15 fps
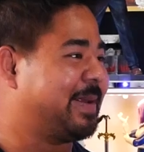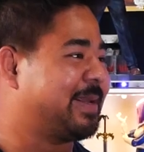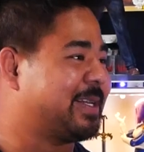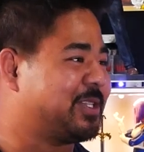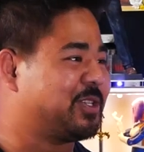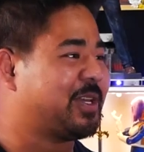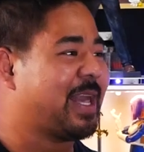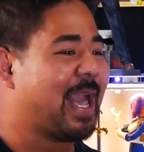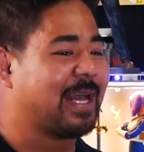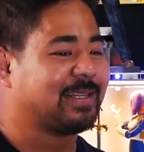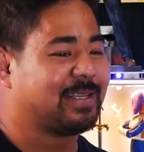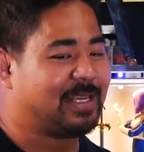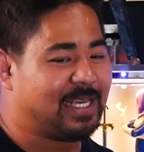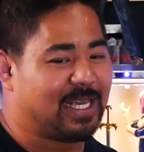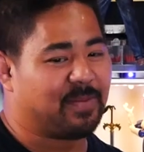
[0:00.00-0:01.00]
Because you can't
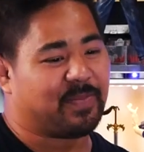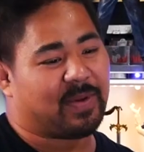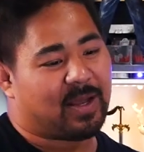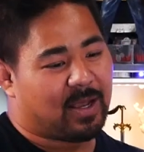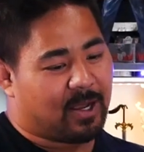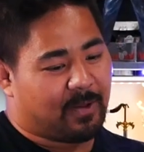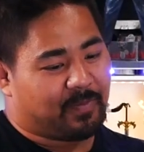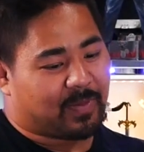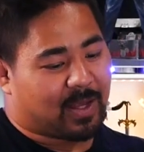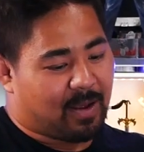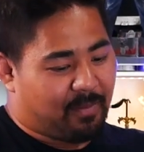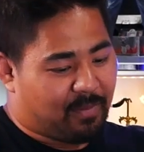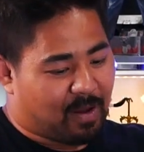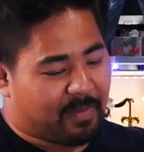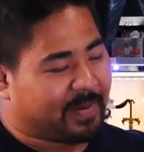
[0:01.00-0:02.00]
keep
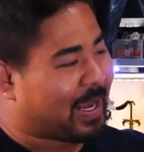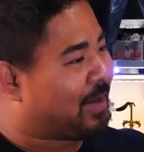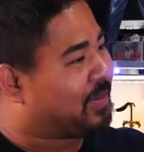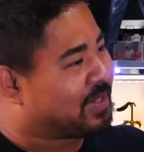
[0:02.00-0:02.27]
pumping out